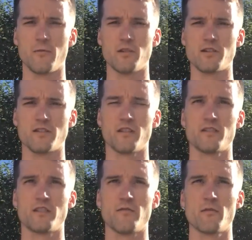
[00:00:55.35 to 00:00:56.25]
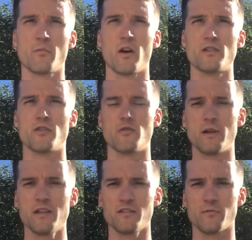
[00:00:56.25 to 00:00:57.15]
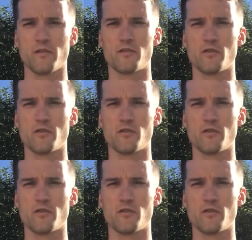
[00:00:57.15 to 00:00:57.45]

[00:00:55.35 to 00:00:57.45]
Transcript: which is 7 by 2 minutes with